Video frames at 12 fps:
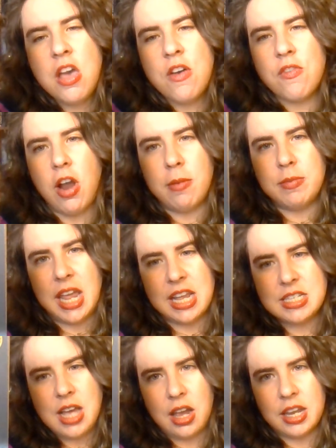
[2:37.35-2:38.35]
from
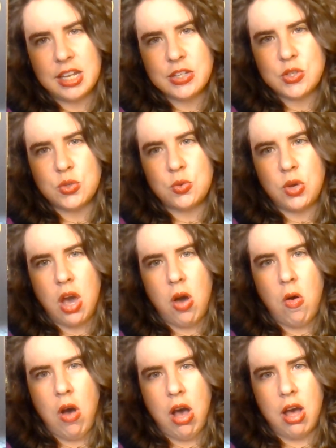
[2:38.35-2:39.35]
Nantucket to
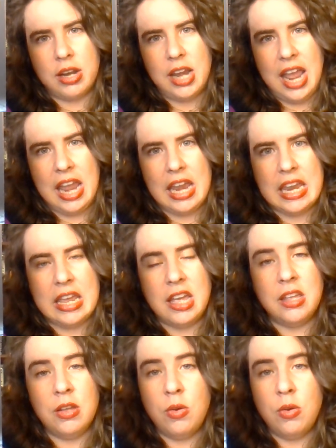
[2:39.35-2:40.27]
go on a